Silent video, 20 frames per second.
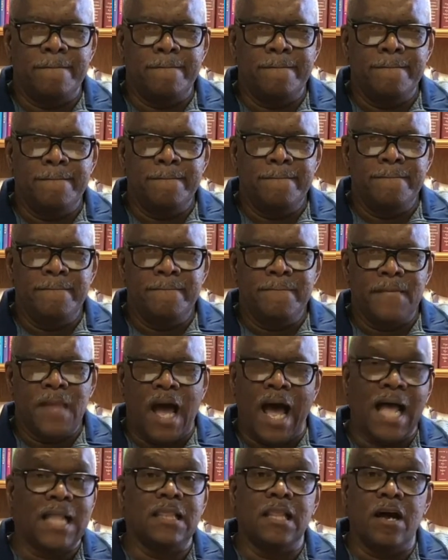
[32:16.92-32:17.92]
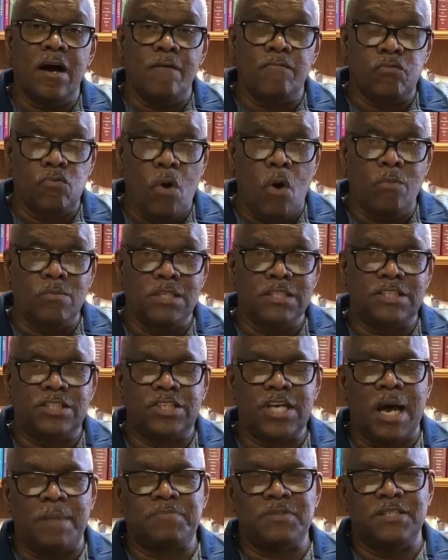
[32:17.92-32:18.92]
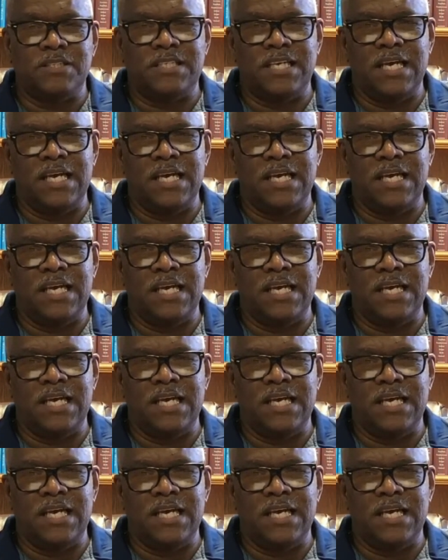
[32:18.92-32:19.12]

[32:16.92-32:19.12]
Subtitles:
I love Romans chapter 10.